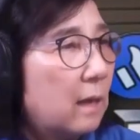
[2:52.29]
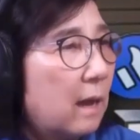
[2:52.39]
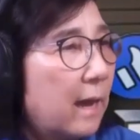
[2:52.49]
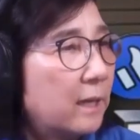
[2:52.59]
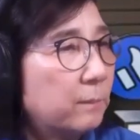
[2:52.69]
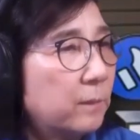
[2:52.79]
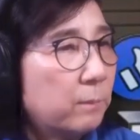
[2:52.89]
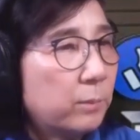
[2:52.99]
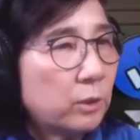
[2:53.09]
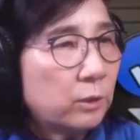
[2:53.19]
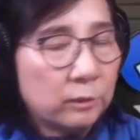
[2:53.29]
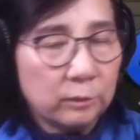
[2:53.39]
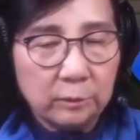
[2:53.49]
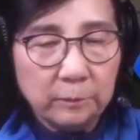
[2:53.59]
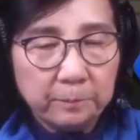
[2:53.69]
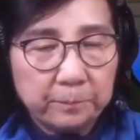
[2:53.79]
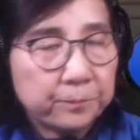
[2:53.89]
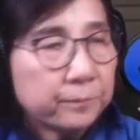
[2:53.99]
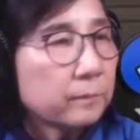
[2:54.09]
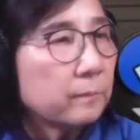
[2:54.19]
Item number 2
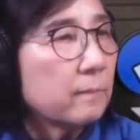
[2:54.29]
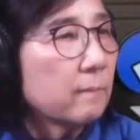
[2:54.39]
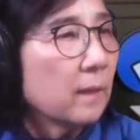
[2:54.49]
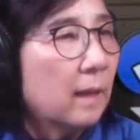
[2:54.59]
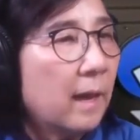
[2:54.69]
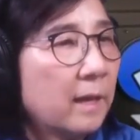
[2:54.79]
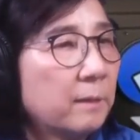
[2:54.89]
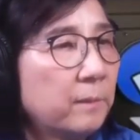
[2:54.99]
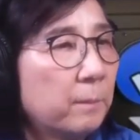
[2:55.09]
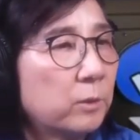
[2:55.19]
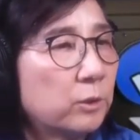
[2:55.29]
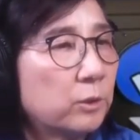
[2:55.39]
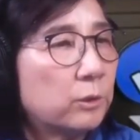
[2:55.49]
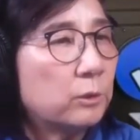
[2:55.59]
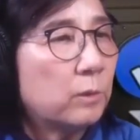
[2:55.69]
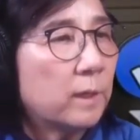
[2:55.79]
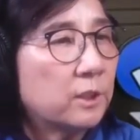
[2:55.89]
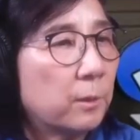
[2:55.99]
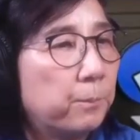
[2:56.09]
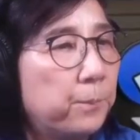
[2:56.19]
was
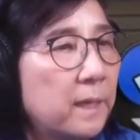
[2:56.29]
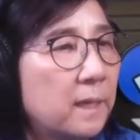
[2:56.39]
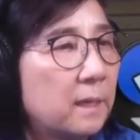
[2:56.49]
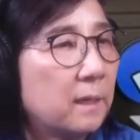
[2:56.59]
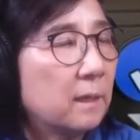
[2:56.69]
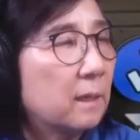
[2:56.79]
a B.